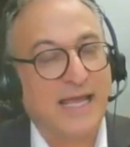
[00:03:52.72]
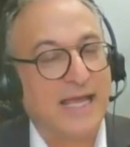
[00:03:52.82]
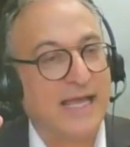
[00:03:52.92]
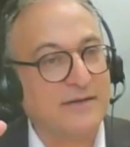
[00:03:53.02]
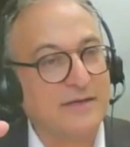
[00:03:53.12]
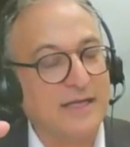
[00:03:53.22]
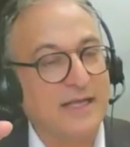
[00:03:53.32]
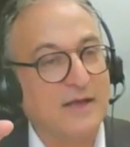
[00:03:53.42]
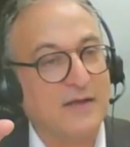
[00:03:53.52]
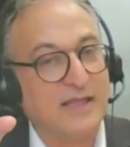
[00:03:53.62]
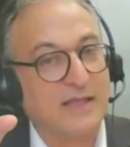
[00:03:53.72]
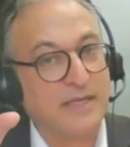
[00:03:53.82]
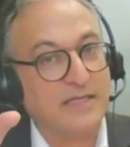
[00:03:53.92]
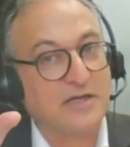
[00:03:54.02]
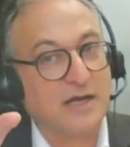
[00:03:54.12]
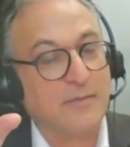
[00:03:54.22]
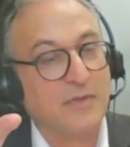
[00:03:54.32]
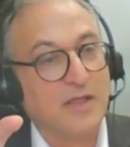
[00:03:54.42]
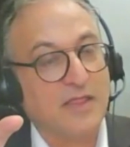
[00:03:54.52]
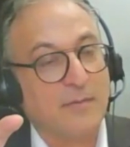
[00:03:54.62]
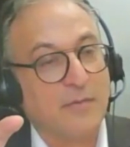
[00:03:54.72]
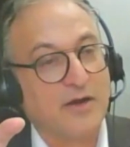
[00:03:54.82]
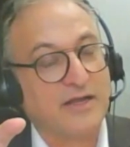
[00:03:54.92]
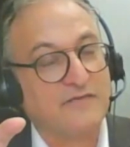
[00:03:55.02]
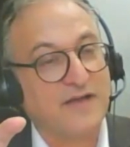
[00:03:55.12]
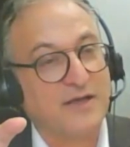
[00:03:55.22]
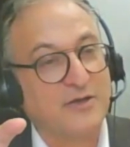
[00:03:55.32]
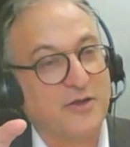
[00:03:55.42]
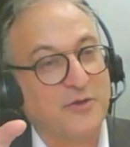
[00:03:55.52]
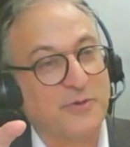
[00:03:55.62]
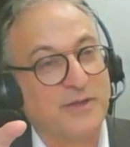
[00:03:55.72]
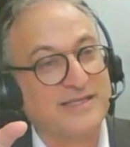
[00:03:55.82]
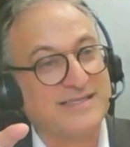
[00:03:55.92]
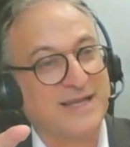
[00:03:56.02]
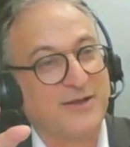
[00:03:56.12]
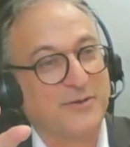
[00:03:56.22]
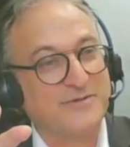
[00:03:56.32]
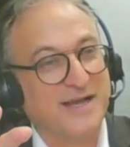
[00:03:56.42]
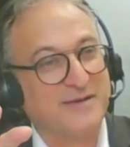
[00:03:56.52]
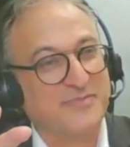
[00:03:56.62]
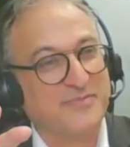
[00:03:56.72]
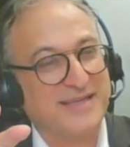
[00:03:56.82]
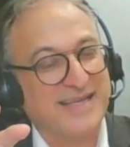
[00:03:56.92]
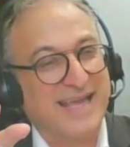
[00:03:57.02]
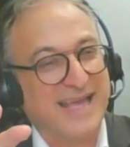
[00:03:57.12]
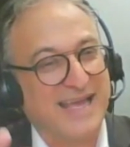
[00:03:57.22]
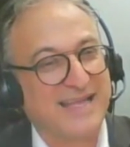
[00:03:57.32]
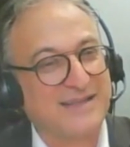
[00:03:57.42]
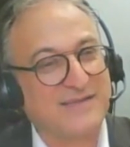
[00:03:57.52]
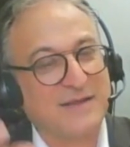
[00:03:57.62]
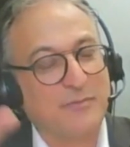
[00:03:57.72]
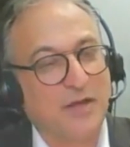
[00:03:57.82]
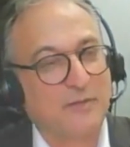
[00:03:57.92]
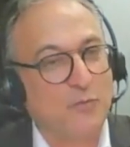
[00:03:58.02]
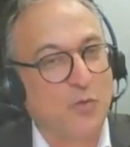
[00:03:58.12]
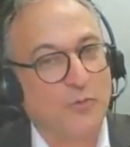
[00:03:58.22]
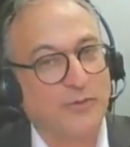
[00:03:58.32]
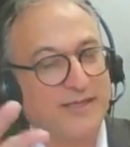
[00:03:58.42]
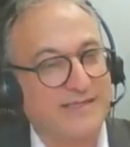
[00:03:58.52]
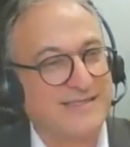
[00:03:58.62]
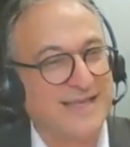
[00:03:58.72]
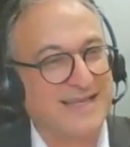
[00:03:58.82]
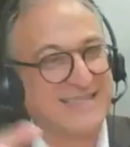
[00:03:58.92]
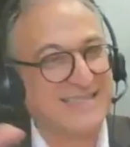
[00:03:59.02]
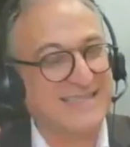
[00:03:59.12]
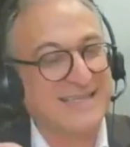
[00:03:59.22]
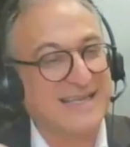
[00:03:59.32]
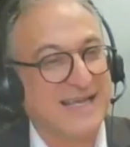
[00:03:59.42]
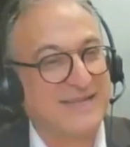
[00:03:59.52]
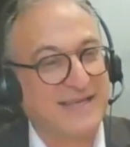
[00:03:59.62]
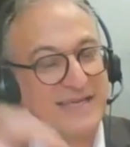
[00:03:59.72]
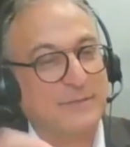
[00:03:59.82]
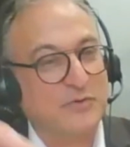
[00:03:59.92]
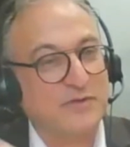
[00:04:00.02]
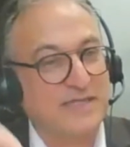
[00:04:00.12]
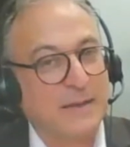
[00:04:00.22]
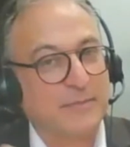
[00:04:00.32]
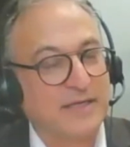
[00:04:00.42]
And in the meantime, the market value on the real estate goes up, and they bought more real estate, and they keep tapping